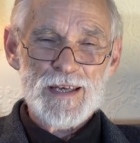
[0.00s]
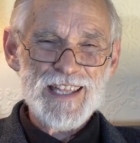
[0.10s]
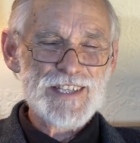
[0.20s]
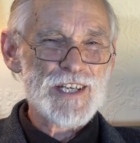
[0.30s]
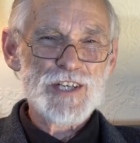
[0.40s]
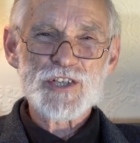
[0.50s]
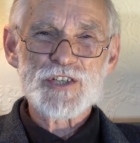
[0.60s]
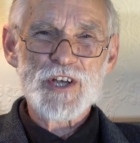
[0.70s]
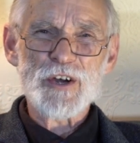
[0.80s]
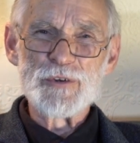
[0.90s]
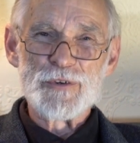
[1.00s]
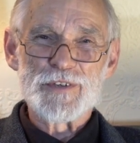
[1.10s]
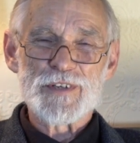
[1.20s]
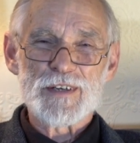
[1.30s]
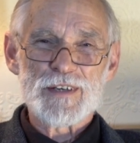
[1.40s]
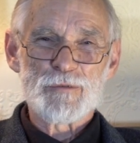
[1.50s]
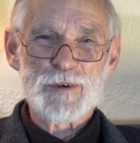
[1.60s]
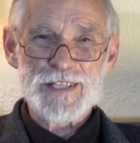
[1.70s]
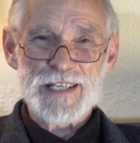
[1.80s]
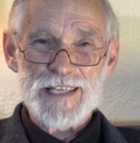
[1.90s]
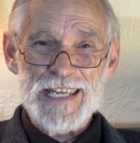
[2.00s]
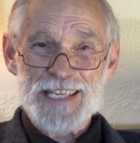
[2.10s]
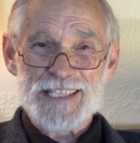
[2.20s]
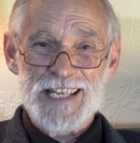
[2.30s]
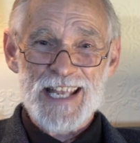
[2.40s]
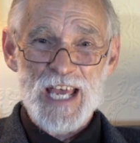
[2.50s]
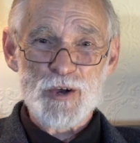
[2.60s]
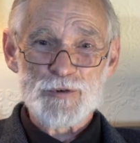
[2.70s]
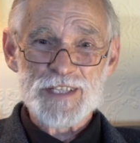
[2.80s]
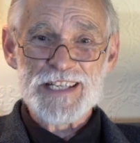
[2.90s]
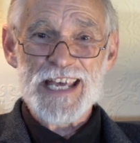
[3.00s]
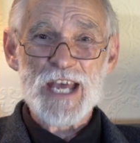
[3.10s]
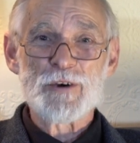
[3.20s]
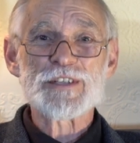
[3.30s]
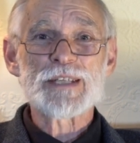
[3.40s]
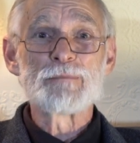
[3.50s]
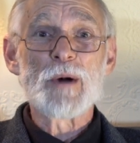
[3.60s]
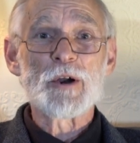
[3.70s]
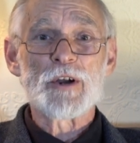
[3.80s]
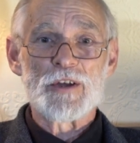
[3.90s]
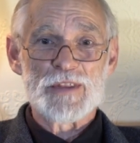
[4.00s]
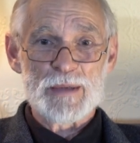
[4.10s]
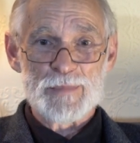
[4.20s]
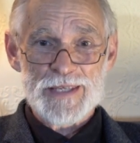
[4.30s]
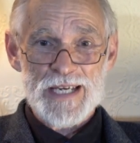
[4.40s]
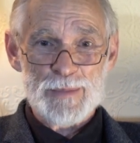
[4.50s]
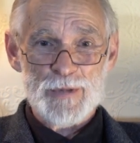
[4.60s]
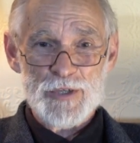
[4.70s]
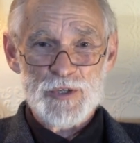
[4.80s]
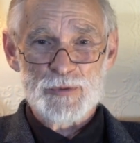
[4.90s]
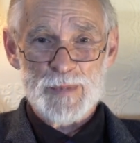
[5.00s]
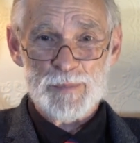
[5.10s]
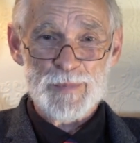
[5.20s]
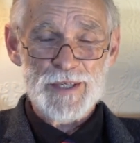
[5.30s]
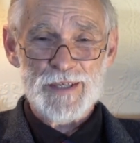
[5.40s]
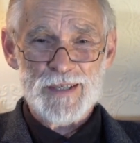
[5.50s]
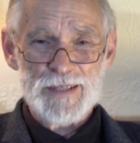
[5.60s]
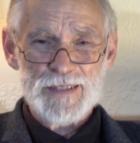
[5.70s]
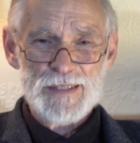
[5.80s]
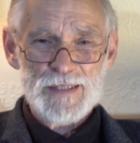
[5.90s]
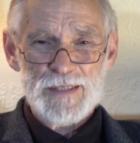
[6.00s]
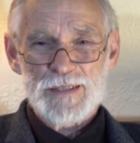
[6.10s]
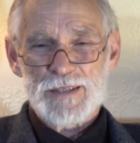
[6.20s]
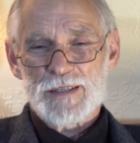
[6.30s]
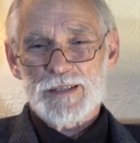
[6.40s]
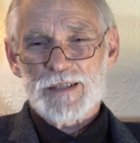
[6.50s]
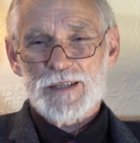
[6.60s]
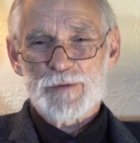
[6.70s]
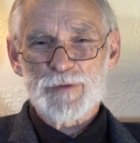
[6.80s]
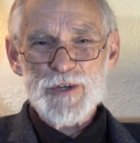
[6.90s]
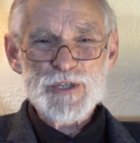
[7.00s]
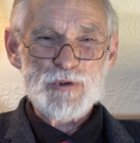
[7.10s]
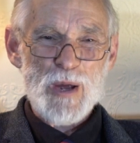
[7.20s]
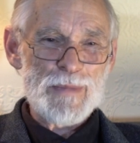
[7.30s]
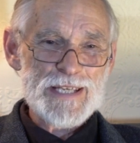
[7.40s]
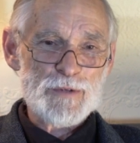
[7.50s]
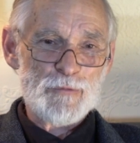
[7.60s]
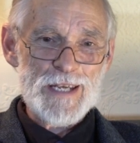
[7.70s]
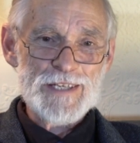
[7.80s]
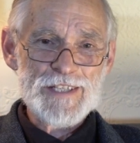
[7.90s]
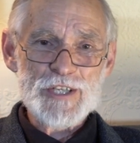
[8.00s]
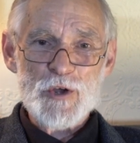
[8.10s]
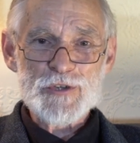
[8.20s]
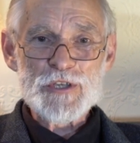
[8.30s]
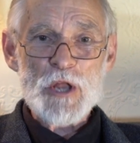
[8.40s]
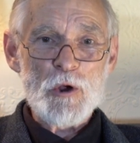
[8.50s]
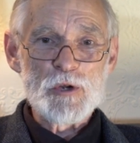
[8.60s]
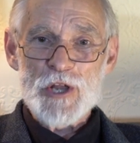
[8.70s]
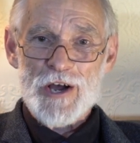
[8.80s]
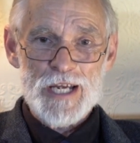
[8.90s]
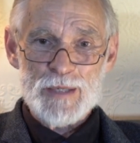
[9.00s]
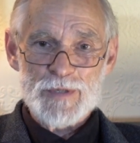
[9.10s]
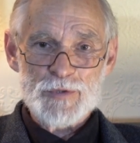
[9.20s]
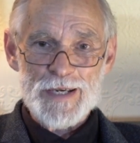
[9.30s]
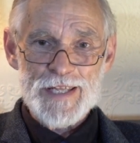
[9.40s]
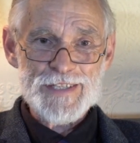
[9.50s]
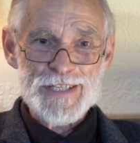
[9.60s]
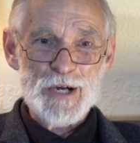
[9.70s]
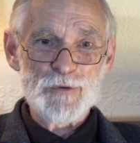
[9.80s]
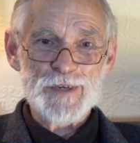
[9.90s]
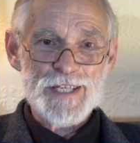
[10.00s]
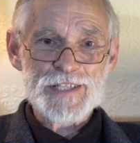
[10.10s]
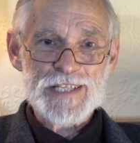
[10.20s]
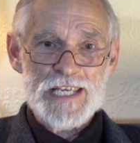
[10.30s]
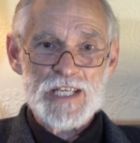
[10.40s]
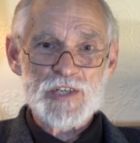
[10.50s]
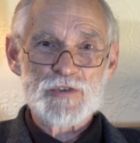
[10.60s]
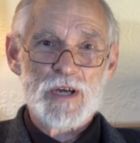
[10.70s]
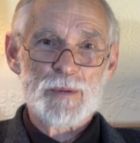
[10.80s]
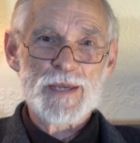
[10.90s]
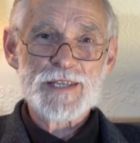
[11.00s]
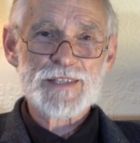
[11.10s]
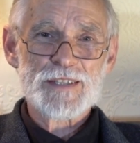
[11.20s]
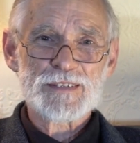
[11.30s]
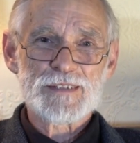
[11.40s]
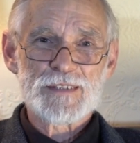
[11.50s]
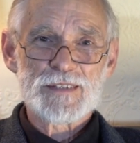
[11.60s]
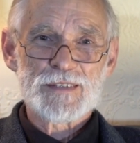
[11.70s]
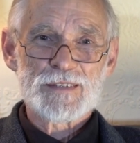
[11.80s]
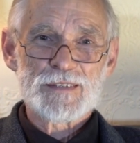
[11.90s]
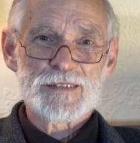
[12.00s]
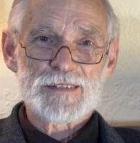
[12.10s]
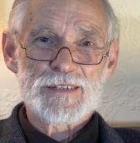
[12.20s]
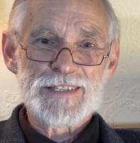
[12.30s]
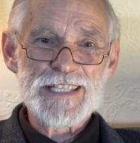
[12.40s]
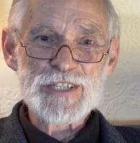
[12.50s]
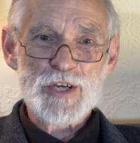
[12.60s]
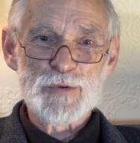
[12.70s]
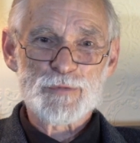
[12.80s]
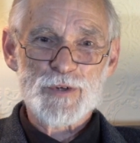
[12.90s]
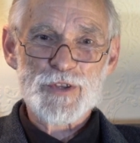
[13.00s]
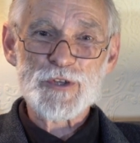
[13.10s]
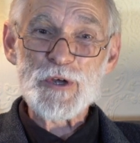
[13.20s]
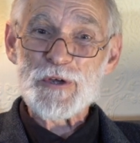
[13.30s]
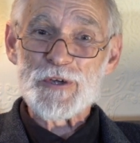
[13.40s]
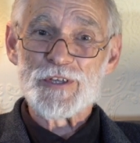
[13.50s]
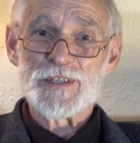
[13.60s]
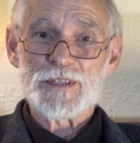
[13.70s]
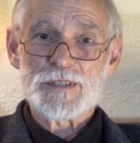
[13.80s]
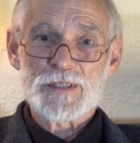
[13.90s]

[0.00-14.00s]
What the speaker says: It's a joke. Was it yesterday or today or tomorrow they became a human being? A first trimester fetus knows no line between itself and a second trimester. Ditto for a third.